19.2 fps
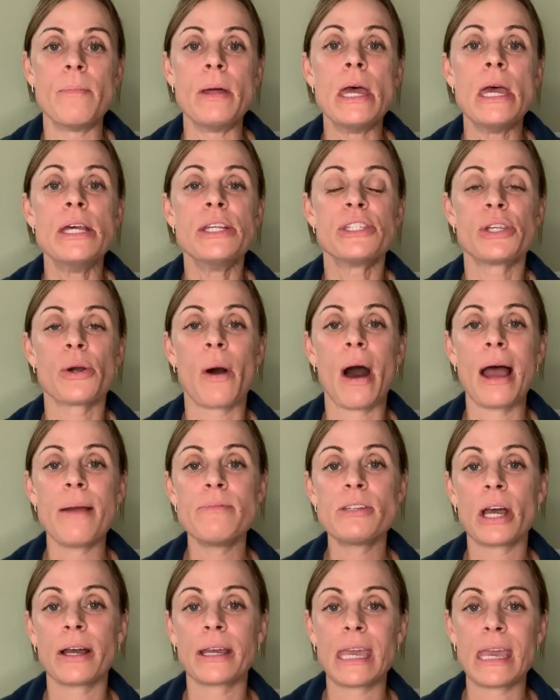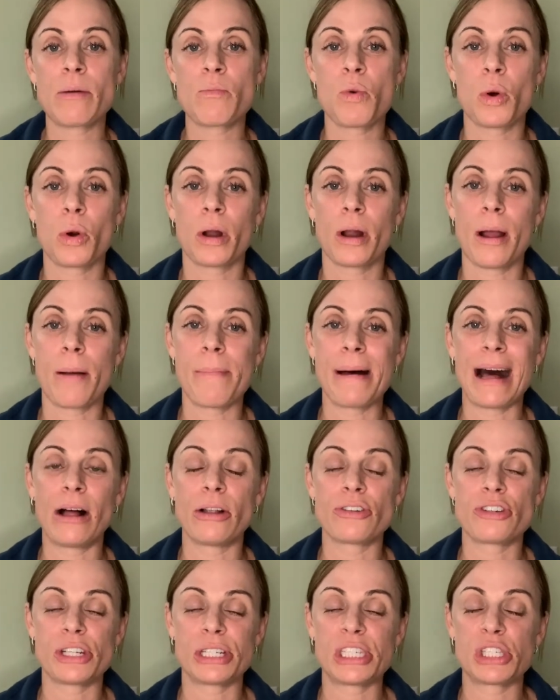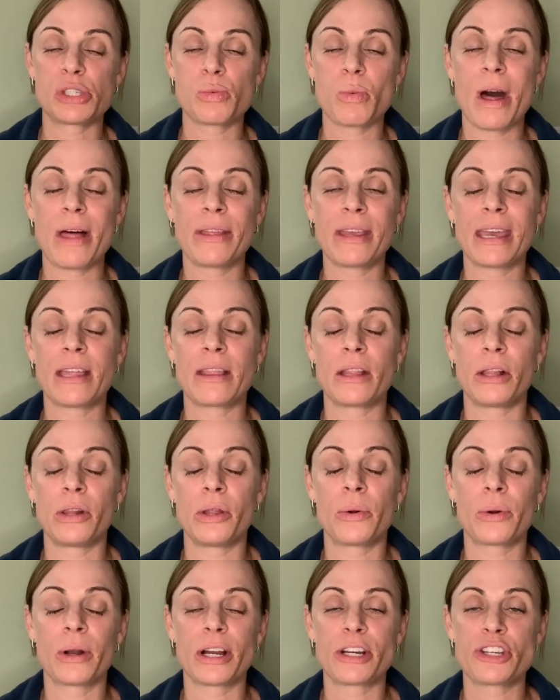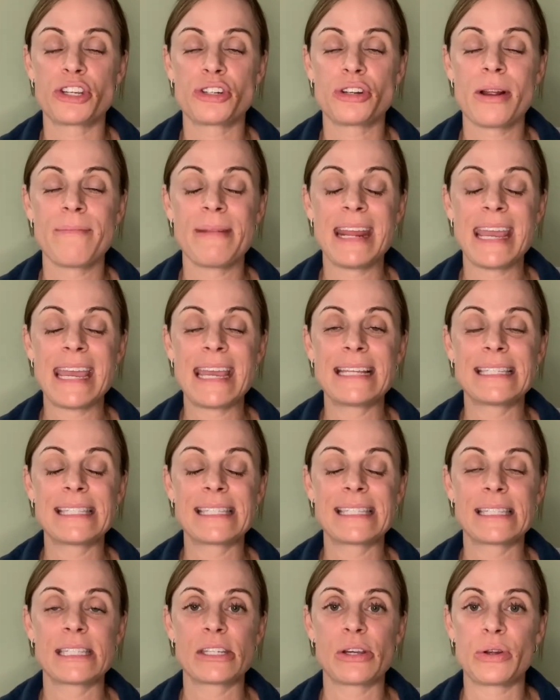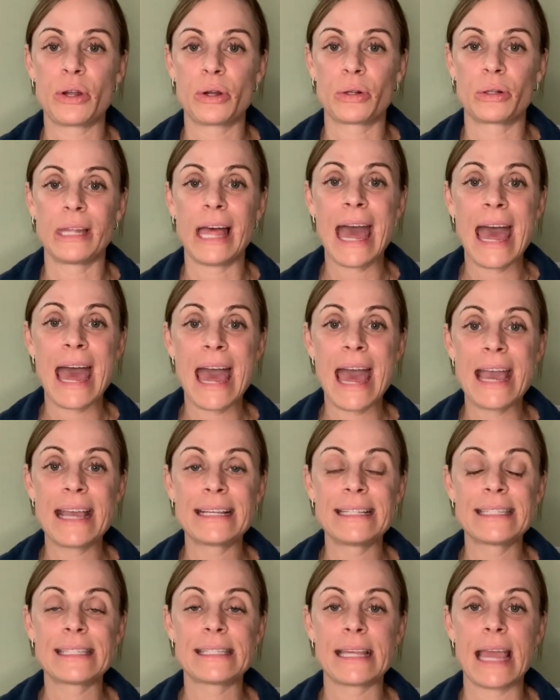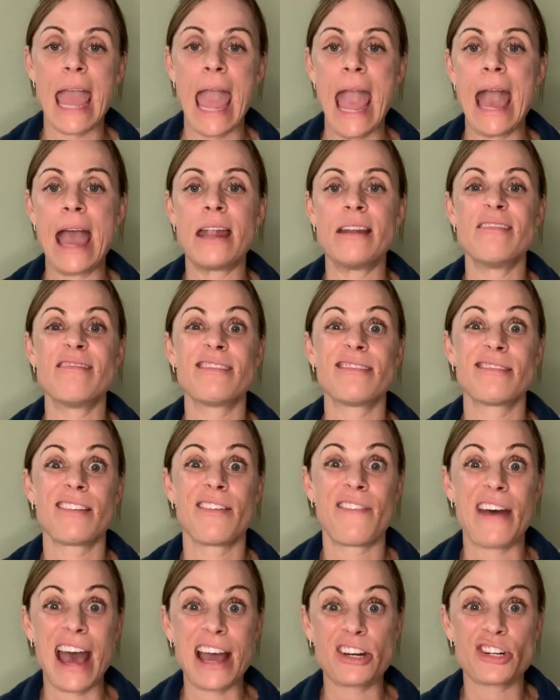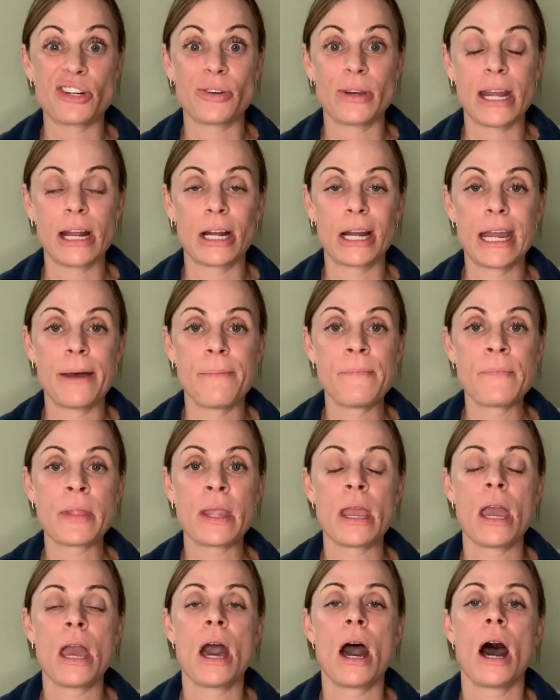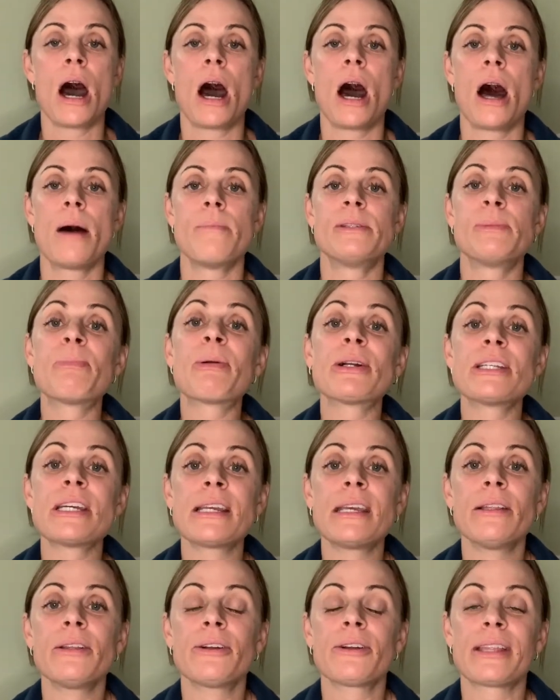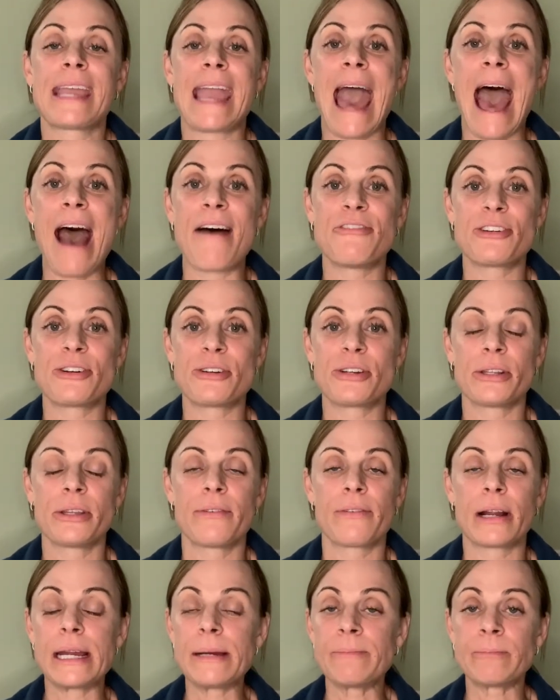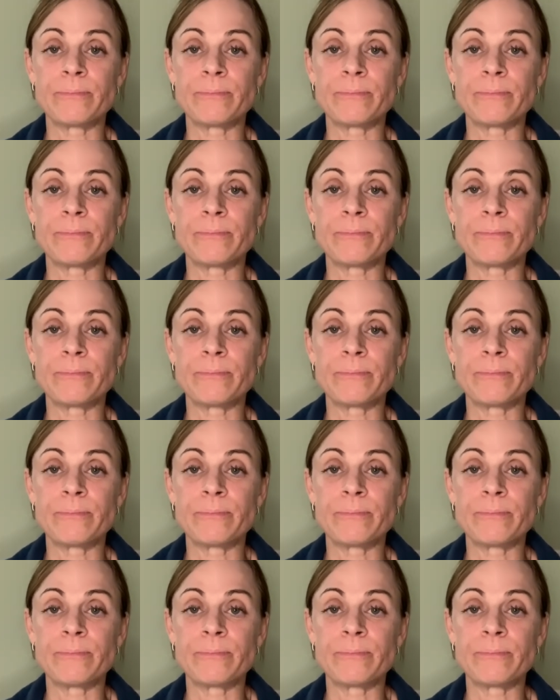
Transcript: So I'm talking more about just swelling in the lower extremities, so your legs and the vaginal area, particularly after delivery.